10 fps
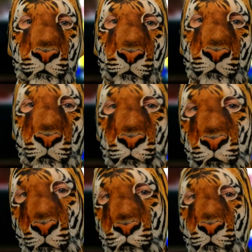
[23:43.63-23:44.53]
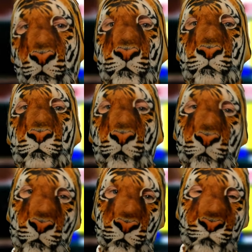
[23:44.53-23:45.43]
10,000 subs or likes,
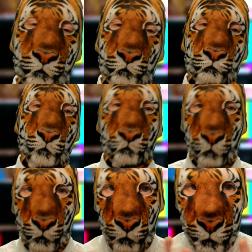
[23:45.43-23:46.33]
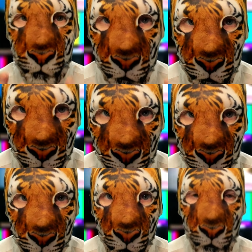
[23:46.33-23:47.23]
and the mask comes off, and you can see
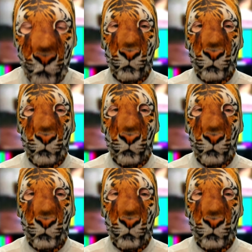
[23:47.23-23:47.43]
how